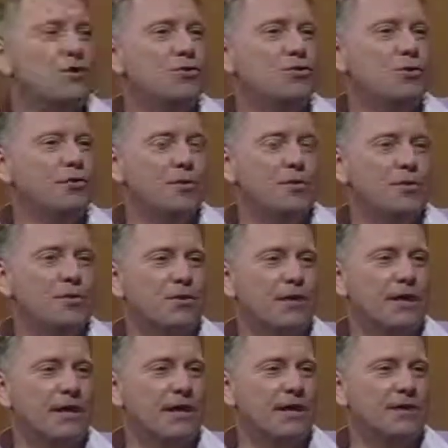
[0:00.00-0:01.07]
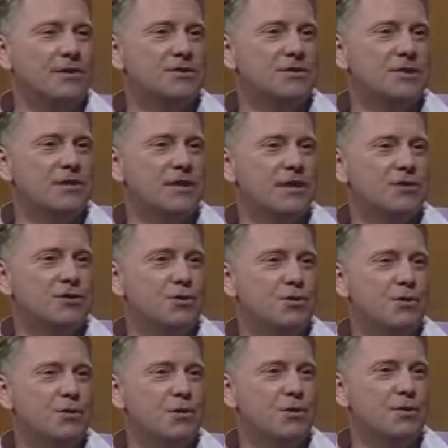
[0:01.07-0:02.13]
you knew from an early age that you
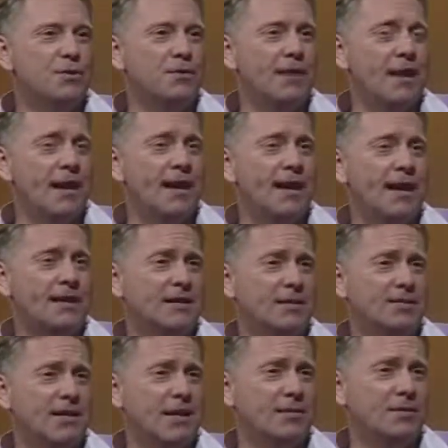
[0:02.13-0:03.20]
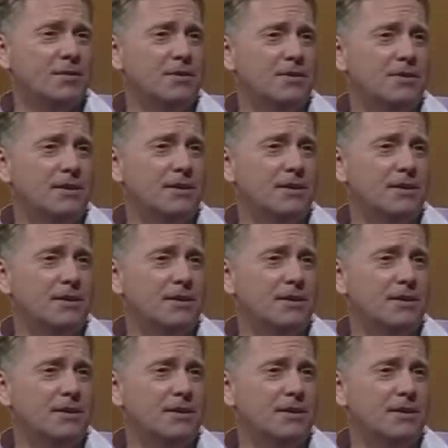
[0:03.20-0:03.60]
were both gay and loved opera.